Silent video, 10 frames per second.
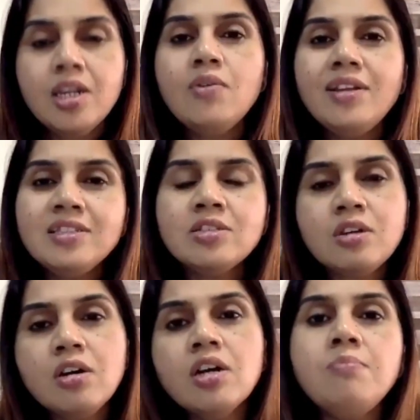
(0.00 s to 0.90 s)
Now let's
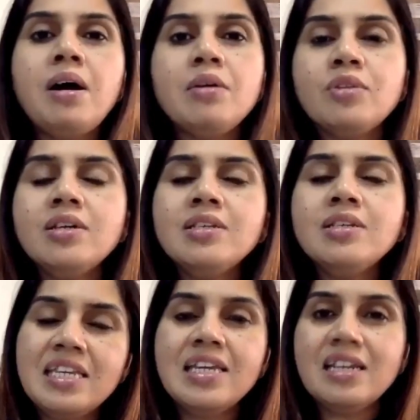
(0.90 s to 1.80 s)
talk about the
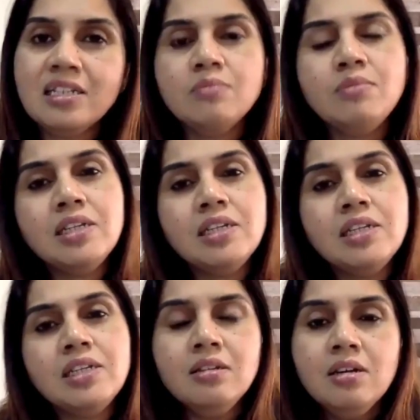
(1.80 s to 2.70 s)
CA
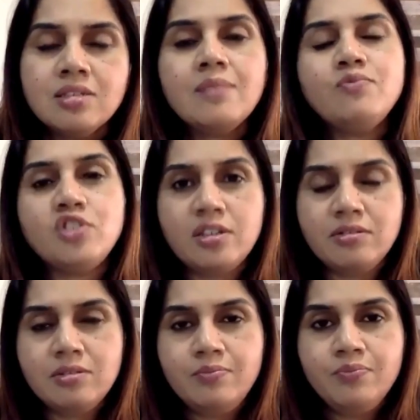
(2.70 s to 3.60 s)
Intermediate
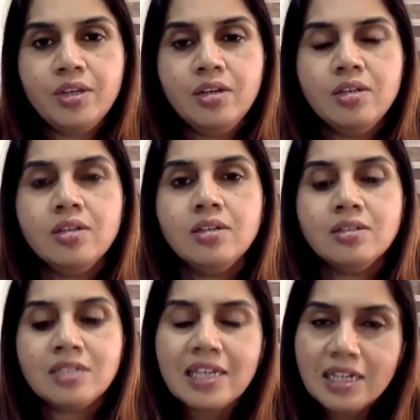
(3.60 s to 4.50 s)
subjects.
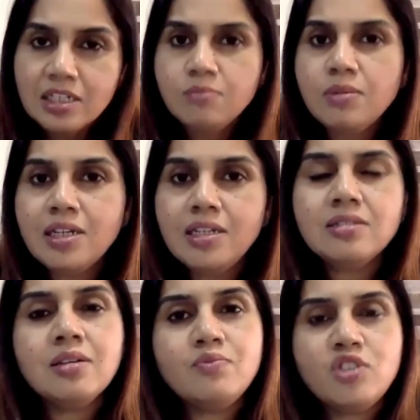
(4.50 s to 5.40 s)
CA
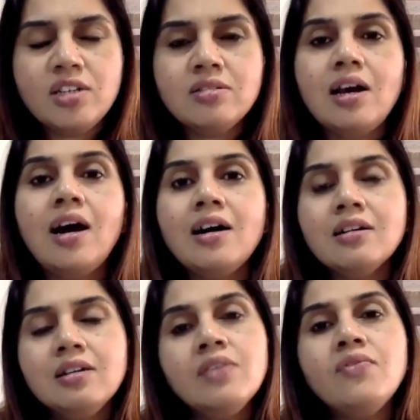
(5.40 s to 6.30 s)
Intermediate subjects
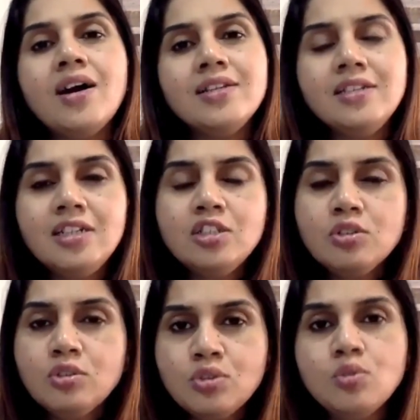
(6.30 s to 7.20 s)
are divided
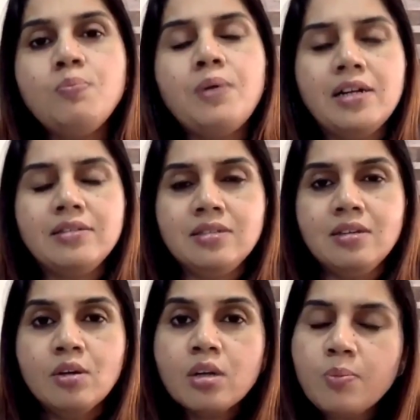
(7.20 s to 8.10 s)
into 2
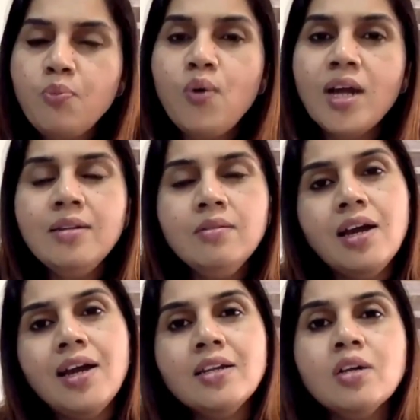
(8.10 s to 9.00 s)
parts, Group 1
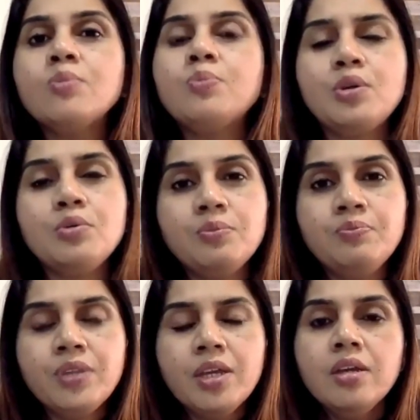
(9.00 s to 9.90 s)
and Group 2.